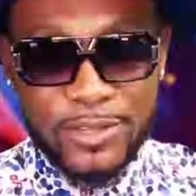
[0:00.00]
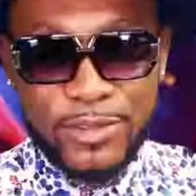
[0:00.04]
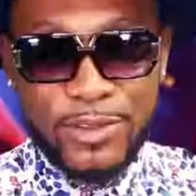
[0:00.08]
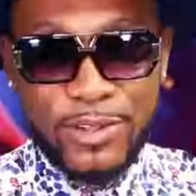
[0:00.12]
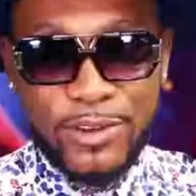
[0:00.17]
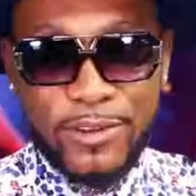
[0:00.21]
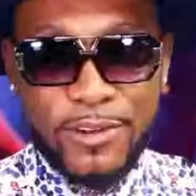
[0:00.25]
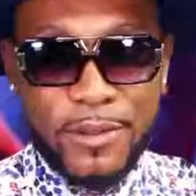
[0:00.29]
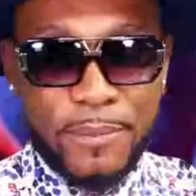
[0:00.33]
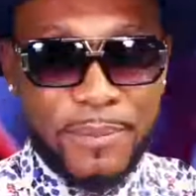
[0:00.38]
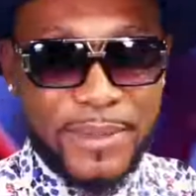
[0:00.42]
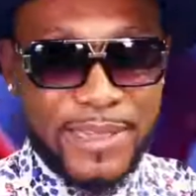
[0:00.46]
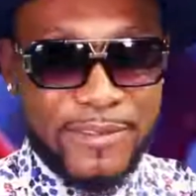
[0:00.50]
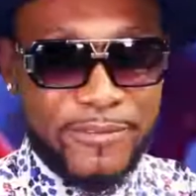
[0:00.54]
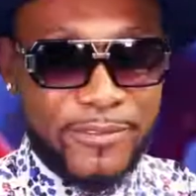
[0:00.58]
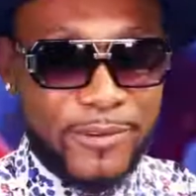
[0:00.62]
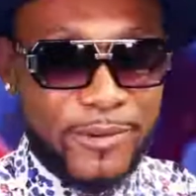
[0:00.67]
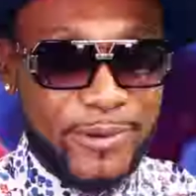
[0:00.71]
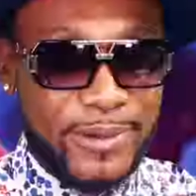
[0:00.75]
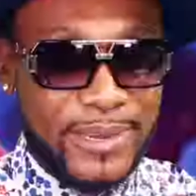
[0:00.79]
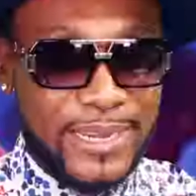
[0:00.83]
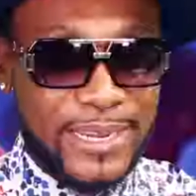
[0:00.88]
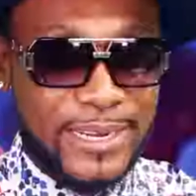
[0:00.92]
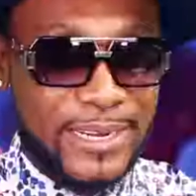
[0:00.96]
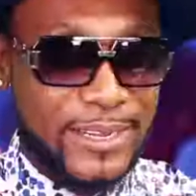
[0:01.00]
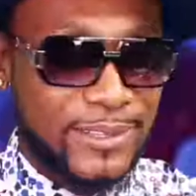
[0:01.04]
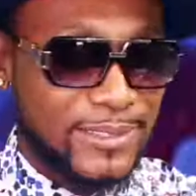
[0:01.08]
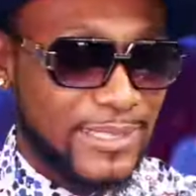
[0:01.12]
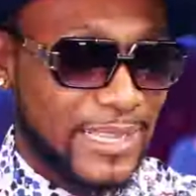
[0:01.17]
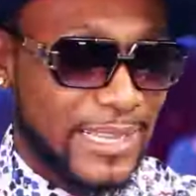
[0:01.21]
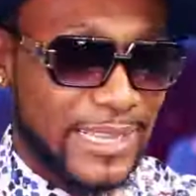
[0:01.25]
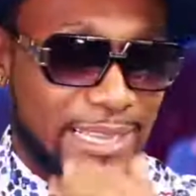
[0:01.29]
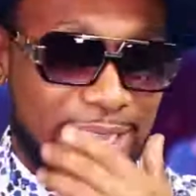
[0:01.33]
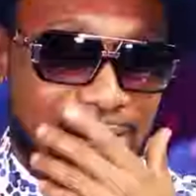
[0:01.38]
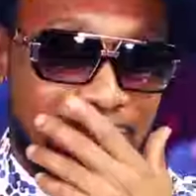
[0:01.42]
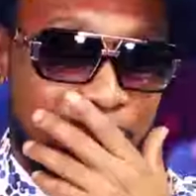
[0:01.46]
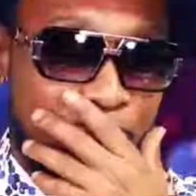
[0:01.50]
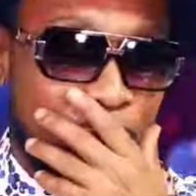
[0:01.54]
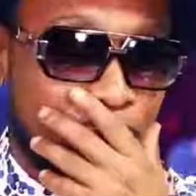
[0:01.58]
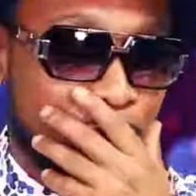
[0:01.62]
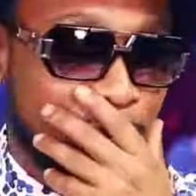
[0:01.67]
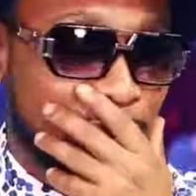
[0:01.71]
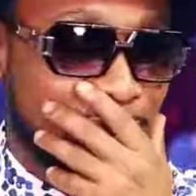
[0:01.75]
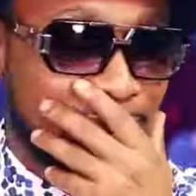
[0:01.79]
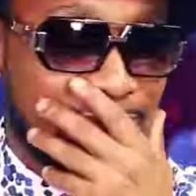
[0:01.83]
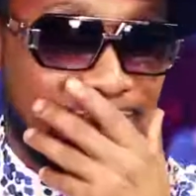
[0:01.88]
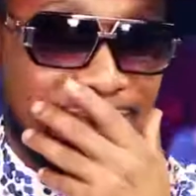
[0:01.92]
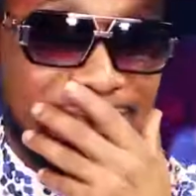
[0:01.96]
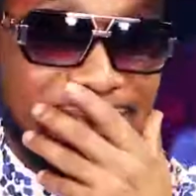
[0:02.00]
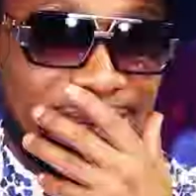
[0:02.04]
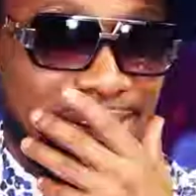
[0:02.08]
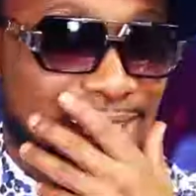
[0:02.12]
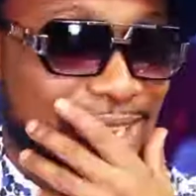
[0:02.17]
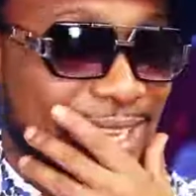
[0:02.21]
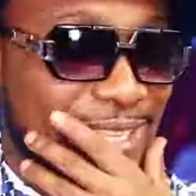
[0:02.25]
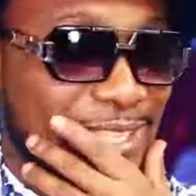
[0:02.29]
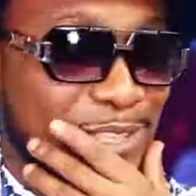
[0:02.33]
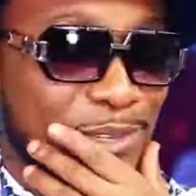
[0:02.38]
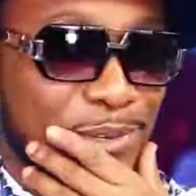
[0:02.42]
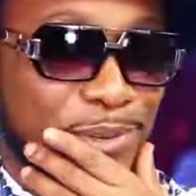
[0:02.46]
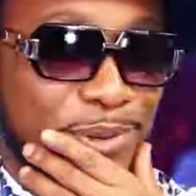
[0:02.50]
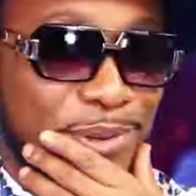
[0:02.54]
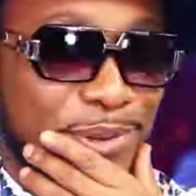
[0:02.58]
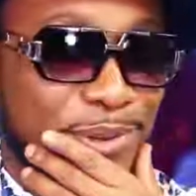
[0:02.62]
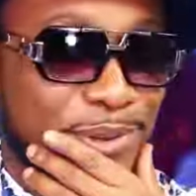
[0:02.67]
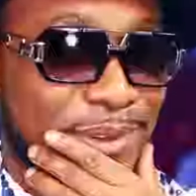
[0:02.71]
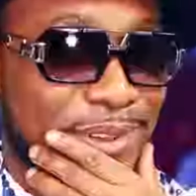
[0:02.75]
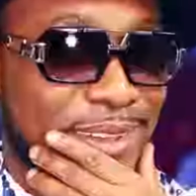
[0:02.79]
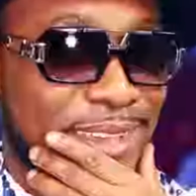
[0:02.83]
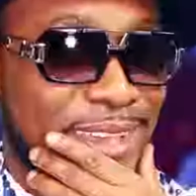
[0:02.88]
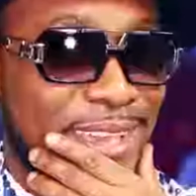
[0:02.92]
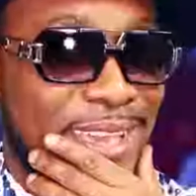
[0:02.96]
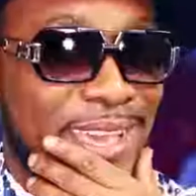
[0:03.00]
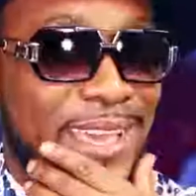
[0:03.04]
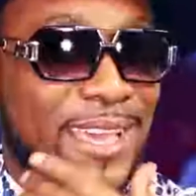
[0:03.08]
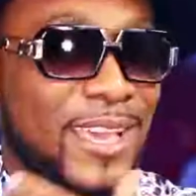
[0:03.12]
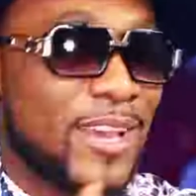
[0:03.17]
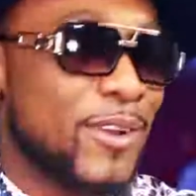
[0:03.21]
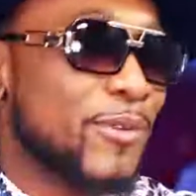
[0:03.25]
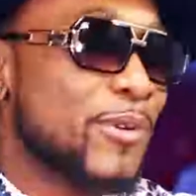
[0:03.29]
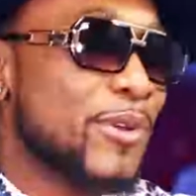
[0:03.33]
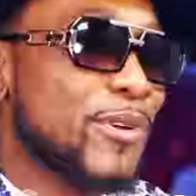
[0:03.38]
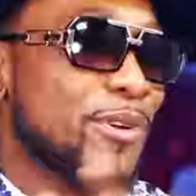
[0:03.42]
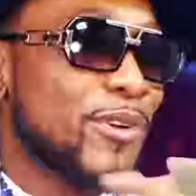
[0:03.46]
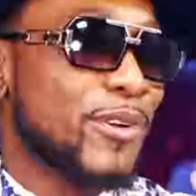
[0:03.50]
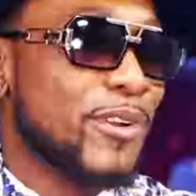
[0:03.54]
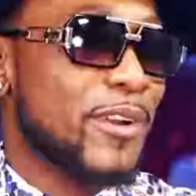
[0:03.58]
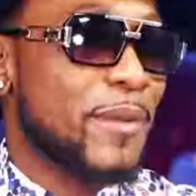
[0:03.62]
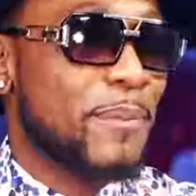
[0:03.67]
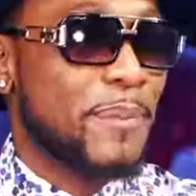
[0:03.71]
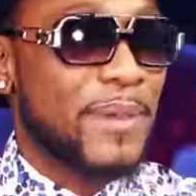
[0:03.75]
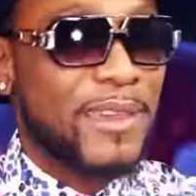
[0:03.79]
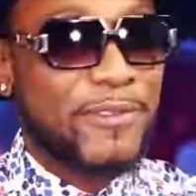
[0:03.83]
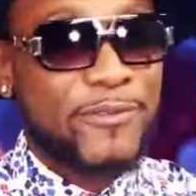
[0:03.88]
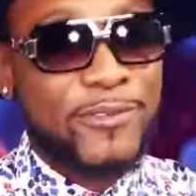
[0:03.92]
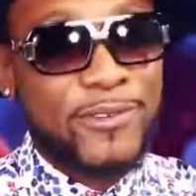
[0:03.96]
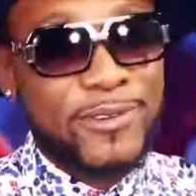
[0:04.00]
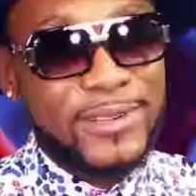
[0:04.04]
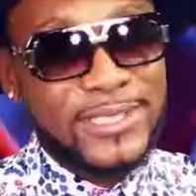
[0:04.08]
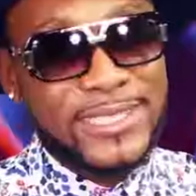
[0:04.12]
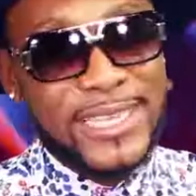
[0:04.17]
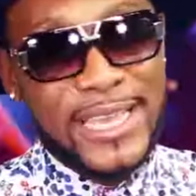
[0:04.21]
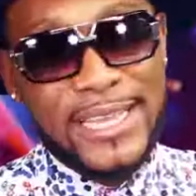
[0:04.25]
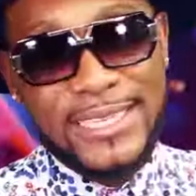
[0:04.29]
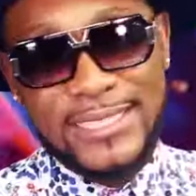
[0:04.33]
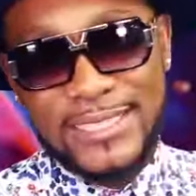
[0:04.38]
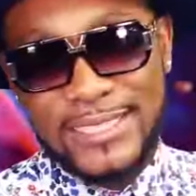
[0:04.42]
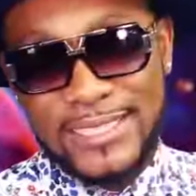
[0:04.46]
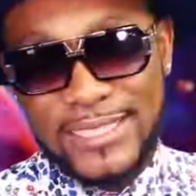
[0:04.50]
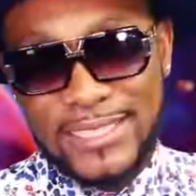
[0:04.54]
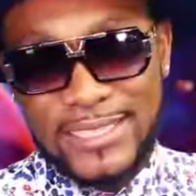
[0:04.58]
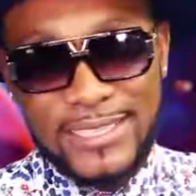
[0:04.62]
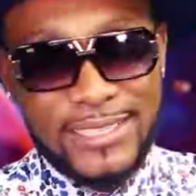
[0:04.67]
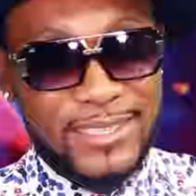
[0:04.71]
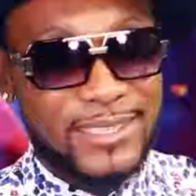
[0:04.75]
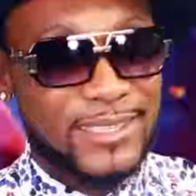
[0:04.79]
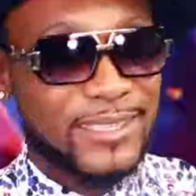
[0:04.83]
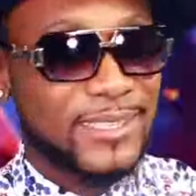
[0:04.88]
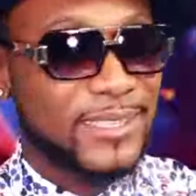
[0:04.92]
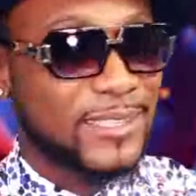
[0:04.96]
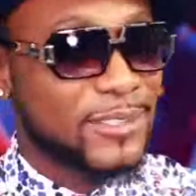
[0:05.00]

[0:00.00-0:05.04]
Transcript: I got on a pay forward and I was like, I hope Caesar Zandachuk. We got on a pay forward taxi.